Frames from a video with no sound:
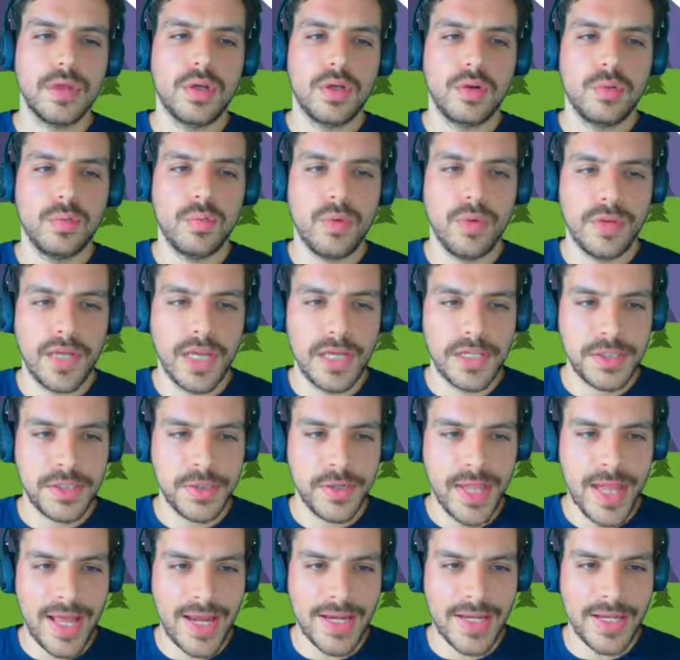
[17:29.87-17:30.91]
Well, the answer to
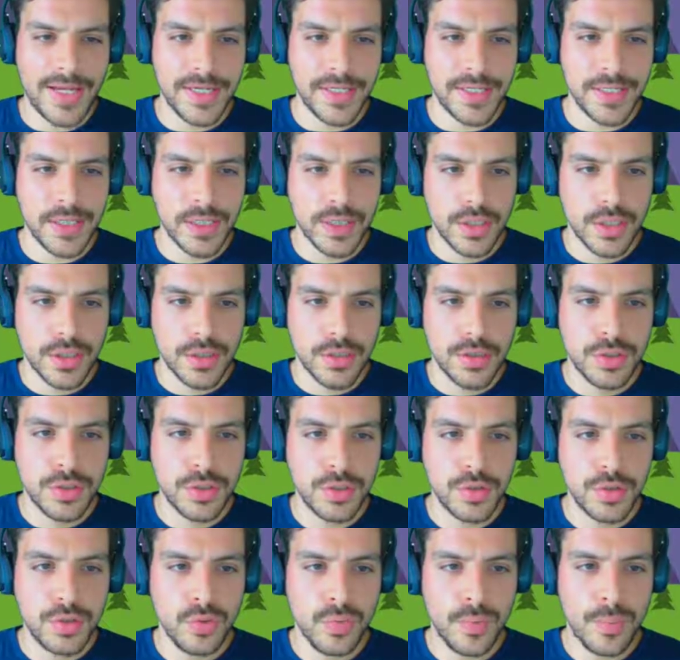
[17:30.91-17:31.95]
that is
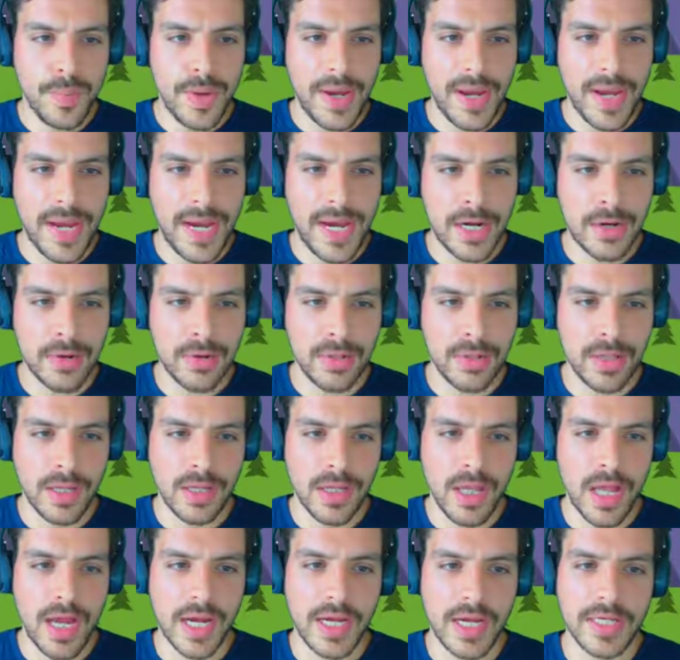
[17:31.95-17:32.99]
two parallel
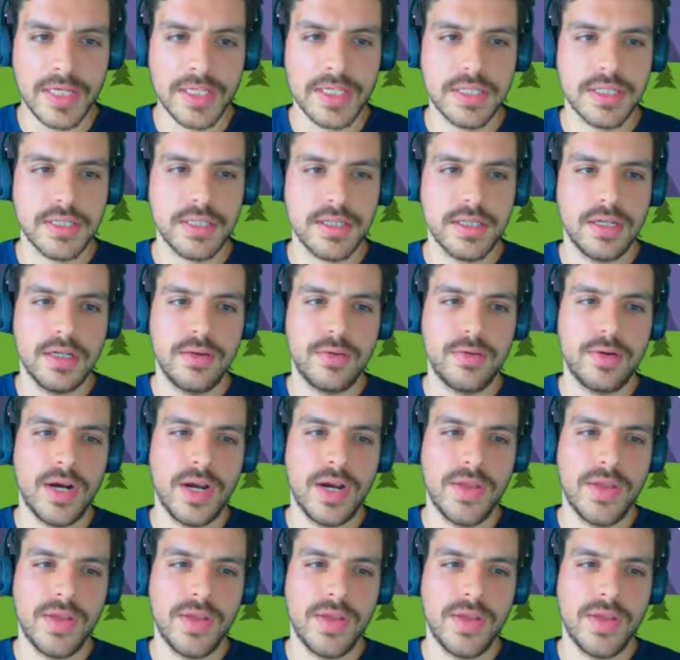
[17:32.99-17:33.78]
lines, right?